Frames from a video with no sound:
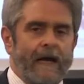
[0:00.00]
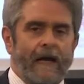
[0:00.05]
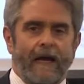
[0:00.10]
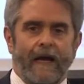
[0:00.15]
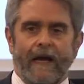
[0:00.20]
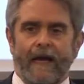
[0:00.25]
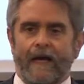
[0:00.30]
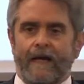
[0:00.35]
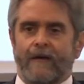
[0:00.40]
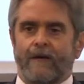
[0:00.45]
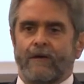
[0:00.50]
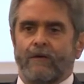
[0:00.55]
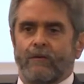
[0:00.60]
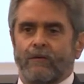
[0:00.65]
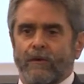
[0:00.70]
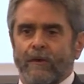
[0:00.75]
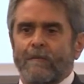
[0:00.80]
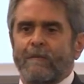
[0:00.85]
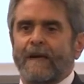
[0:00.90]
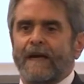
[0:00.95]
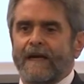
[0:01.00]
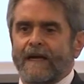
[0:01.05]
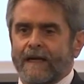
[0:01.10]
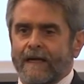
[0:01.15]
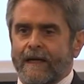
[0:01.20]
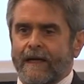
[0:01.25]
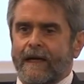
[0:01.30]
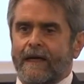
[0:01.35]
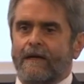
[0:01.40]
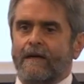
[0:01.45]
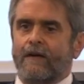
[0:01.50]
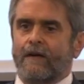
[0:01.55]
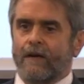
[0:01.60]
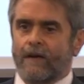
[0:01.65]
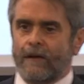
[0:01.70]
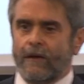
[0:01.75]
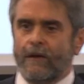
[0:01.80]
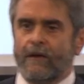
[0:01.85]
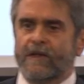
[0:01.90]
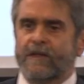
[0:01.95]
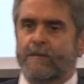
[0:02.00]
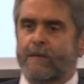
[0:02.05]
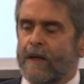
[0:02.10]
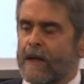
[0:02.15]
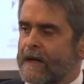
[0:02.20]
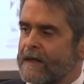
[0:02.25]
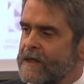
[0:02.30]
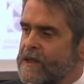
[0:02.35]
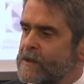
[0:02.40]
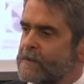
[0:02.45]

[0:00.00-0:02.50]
and remediate those blind